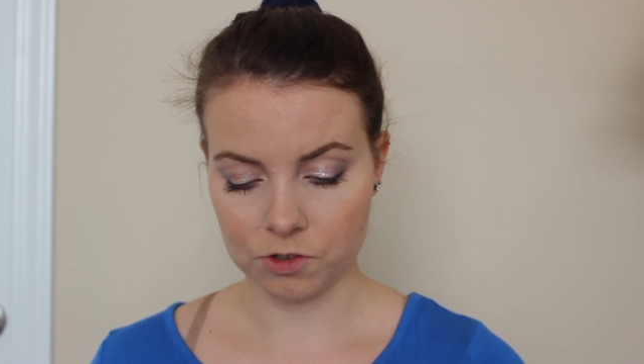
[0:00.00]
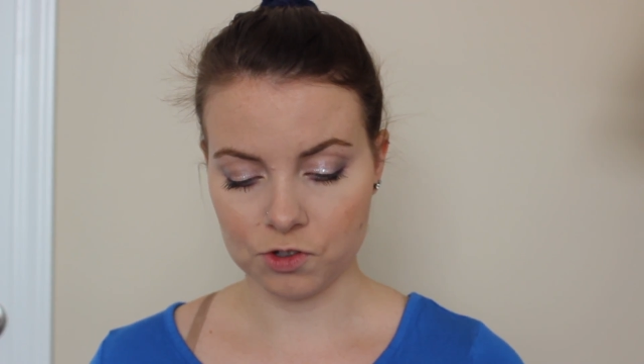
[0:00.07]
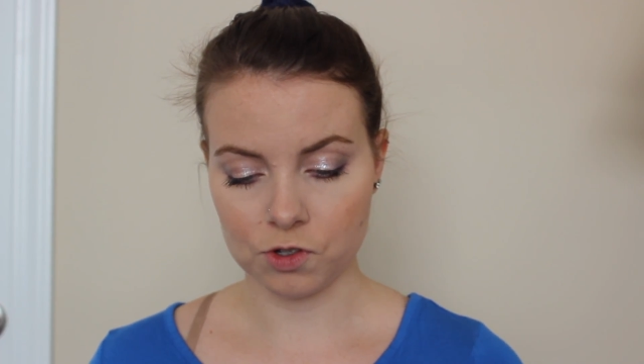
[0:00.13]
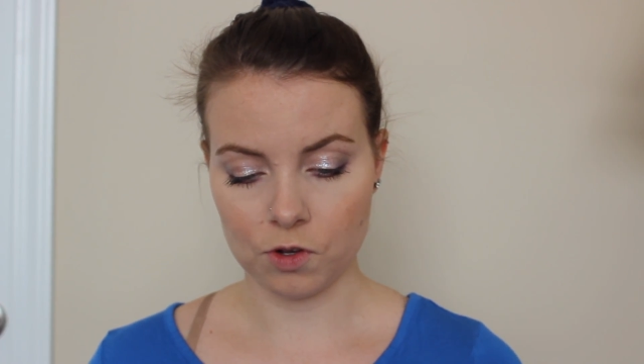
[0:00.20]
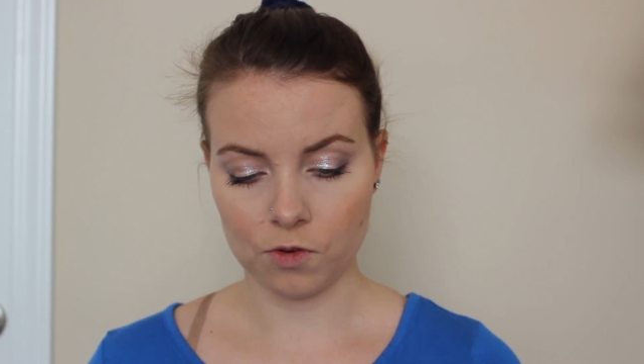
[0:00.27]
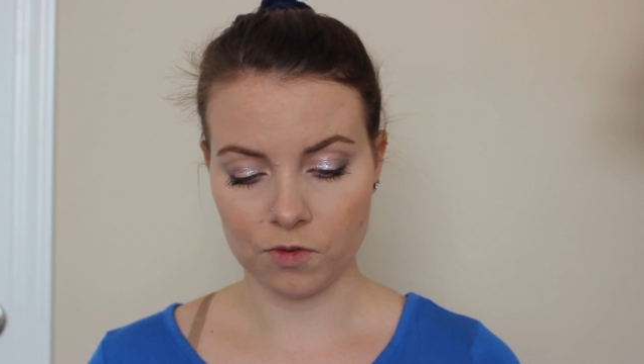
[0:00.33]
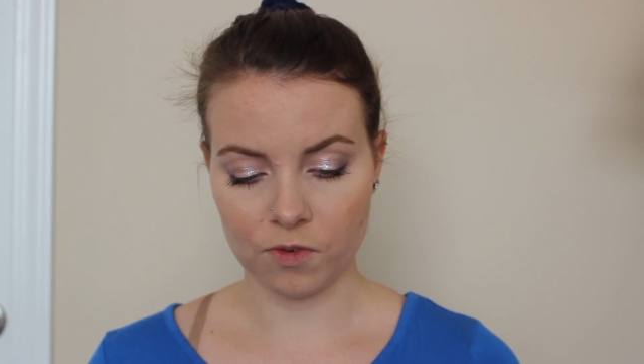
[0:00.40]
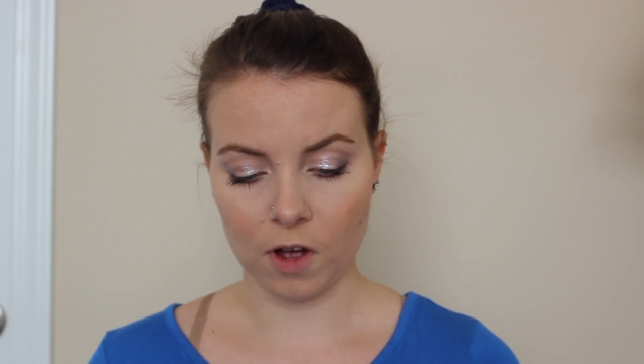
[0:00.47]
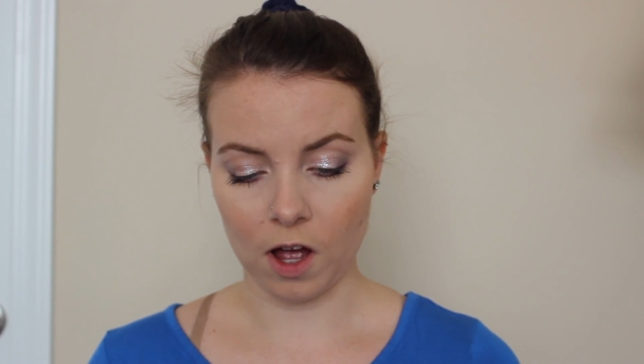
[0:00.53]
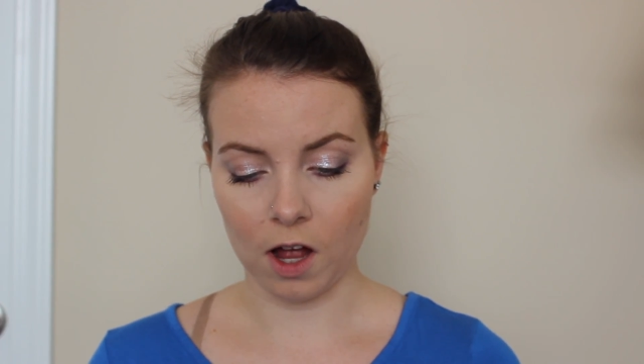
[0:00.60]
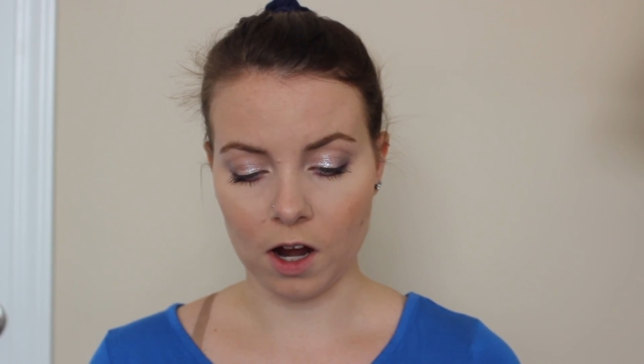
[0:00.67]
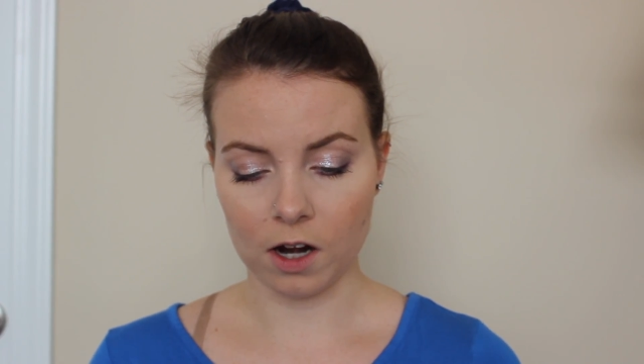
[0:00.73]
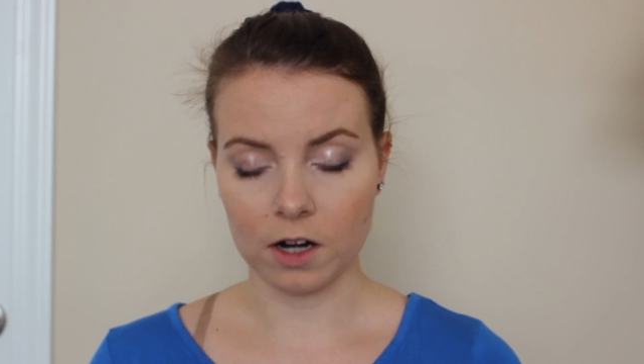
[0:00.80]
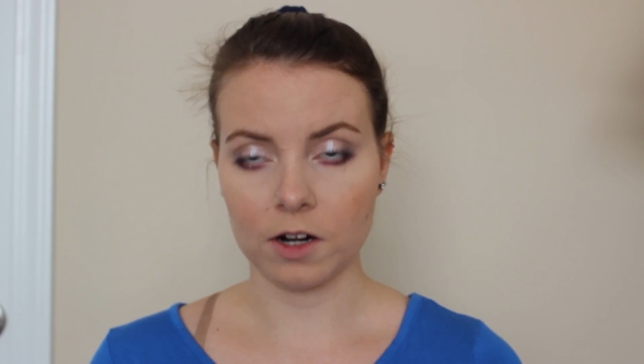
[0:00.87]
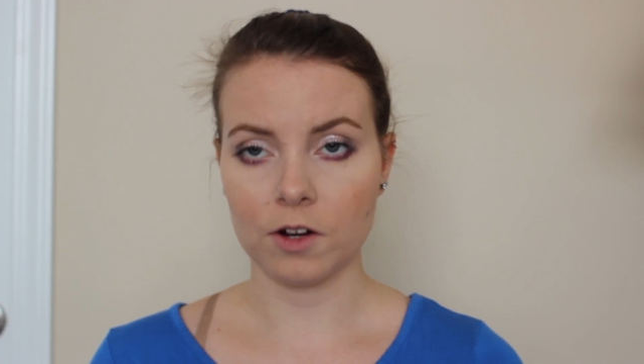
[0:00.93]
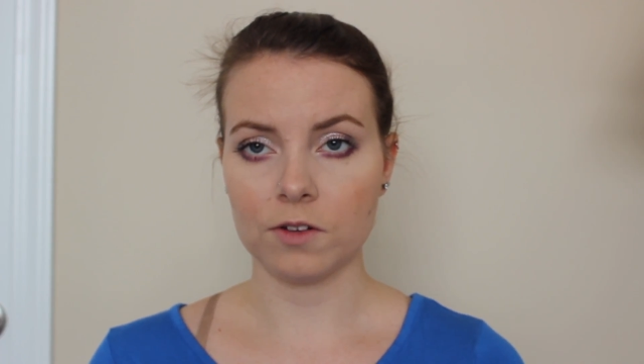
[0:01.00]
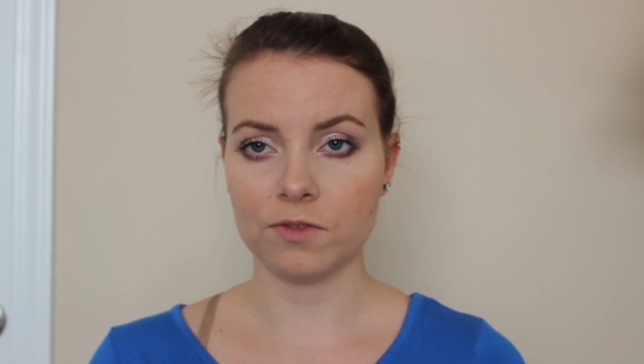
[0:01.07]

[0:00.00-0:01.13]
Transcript: so far,